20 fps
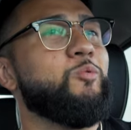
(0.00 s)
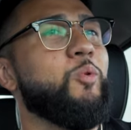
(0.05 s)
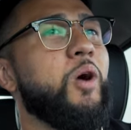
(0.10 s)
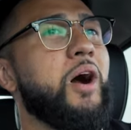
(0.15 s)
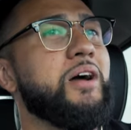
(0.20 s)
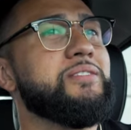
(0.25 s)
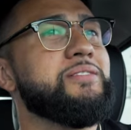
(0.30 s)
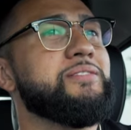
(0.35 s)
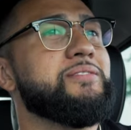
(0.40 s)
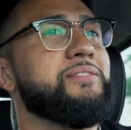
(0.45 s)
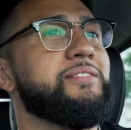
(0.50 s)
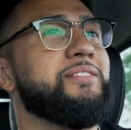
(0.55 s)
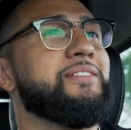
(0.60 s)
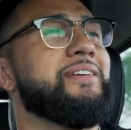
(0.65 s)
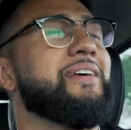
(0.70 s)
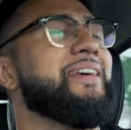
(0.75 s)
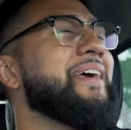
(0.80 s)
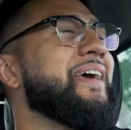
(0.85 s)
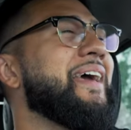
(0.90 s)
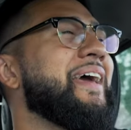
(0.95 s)
of Washington.
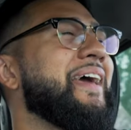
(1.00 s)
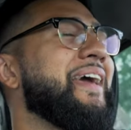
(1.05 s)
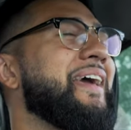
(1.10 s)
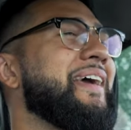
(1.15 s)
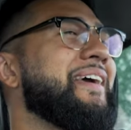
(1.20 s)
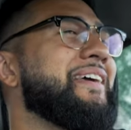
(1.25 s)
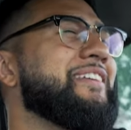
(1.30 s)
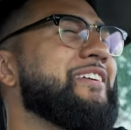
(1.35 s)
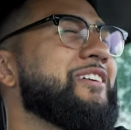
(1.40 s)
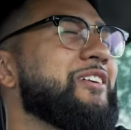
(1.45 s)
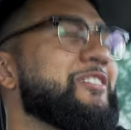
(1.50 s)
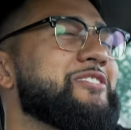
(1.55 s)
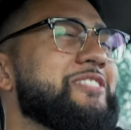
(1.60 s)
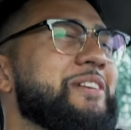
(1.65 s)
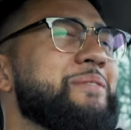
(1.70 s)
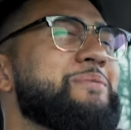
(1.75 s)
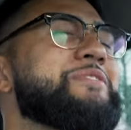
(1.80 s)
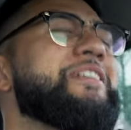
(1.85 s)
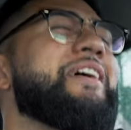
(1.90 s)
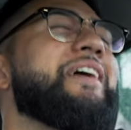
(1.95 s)
And you know,
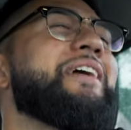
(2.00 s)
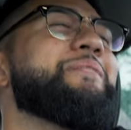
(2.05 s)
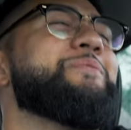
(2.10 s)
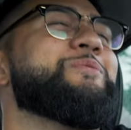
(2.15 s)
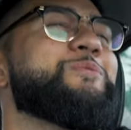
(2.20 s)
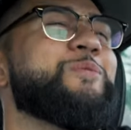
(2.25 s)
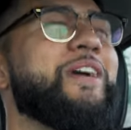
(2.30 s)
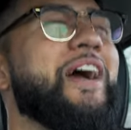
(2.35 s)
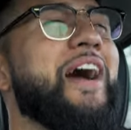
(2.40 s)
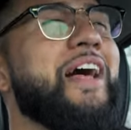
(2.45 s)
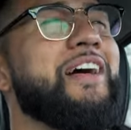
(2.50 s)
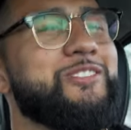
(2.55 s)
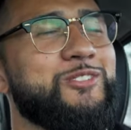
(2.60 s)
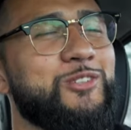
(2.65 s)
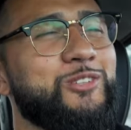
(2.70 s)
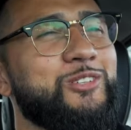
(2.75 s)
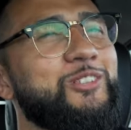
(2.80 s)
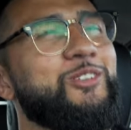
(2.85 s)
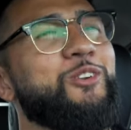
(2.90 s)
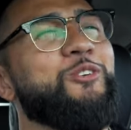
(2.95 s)
sometimes we gotta
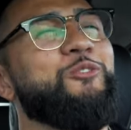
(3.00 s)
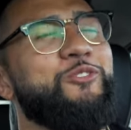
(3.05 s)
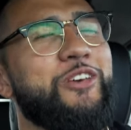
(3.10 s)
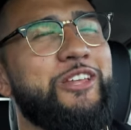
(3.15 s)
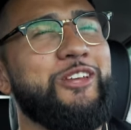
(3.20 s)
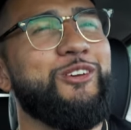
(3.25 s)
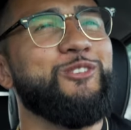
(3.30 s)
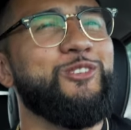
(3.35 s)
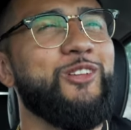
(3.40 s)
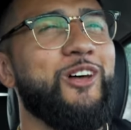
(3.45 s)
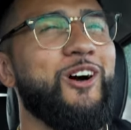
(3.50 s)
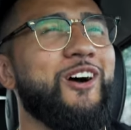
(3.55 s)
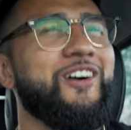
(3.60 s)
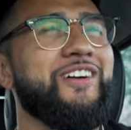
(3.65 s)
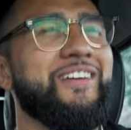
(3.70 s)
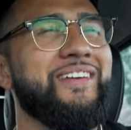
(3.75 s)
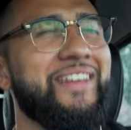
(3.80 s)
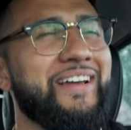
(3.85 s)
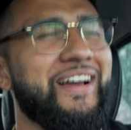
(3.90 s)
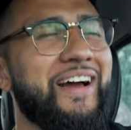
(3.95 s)
do a little video
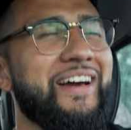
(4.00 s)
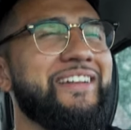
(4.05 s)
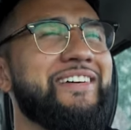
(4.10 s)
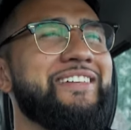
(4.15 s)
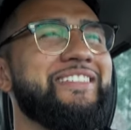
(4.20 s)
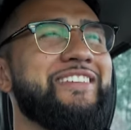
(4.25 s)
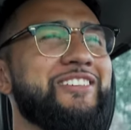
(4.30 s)
log and kind of,